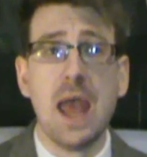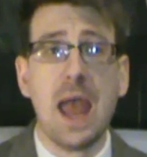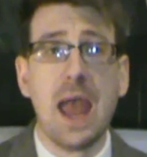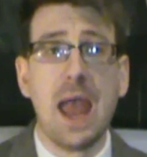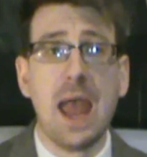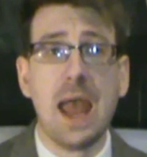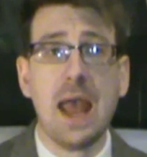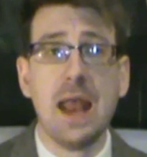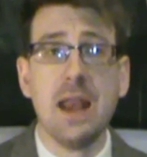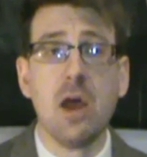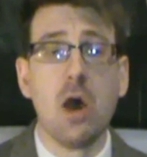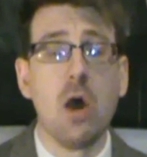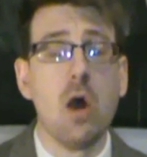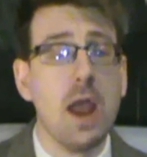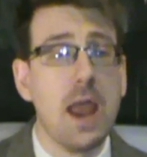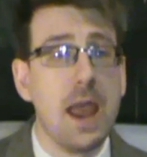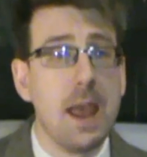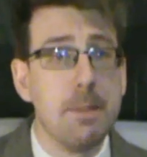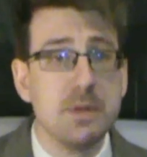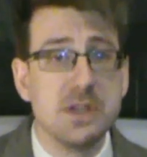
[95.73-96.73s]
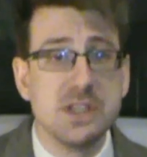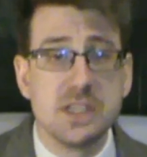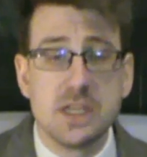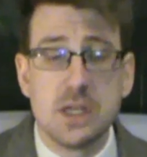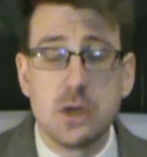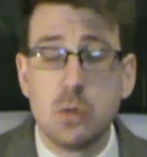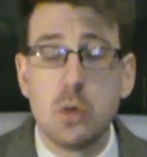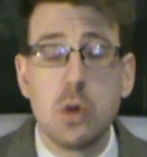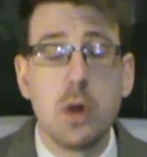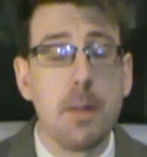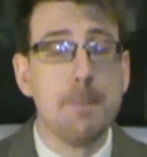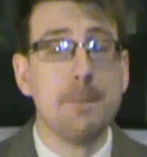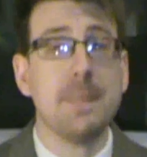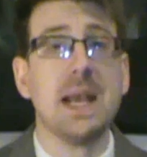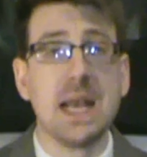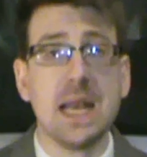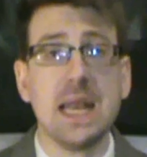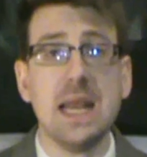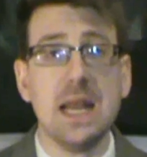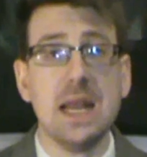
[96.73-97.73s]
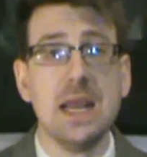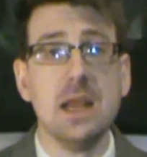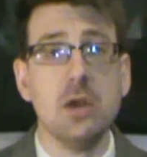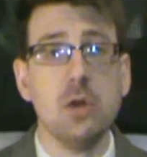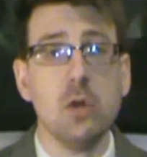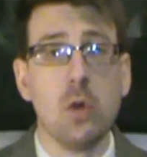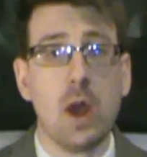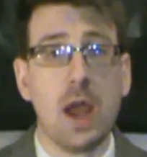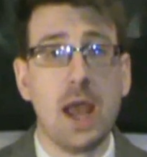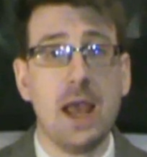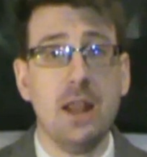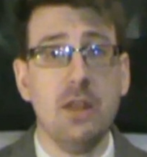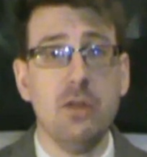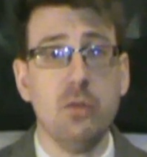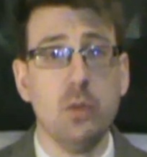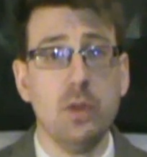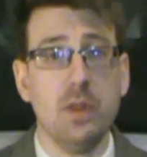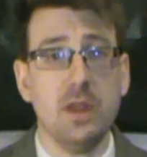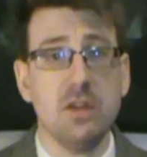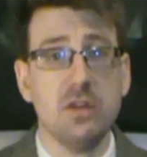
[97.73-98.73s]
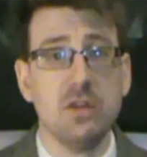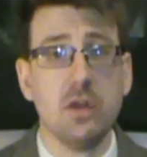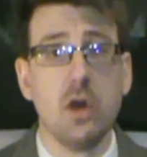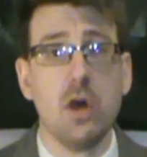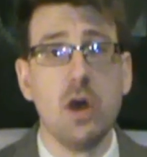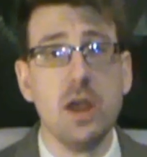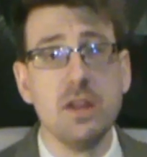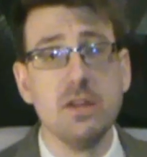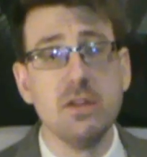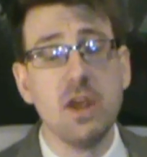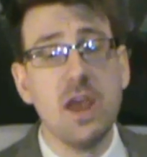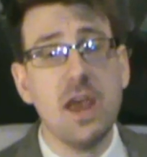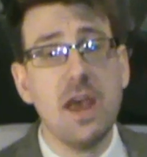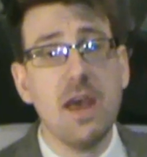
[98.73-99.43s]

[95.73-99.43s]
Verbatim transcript: And I am still completely in your hands with this, guys.